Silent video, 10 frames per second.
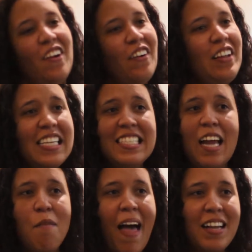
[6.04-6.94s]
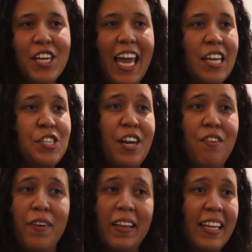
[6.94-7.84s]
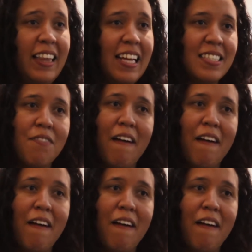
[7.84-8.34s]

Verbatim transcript: Early STEM education really lays the